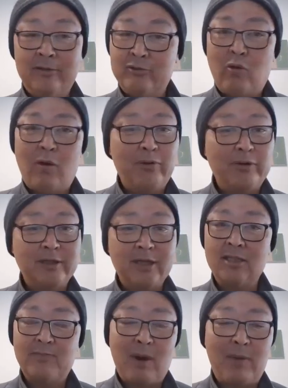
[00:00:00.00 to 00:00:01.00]
12%
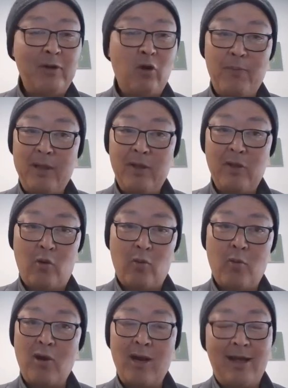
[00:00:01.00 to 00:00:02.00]
is probably going to be
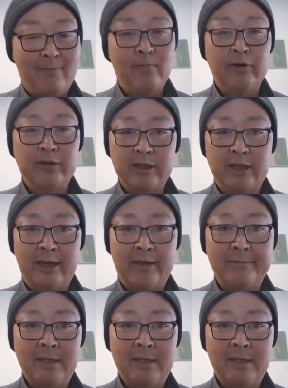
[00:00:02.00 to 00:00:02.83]
norm, or 11%.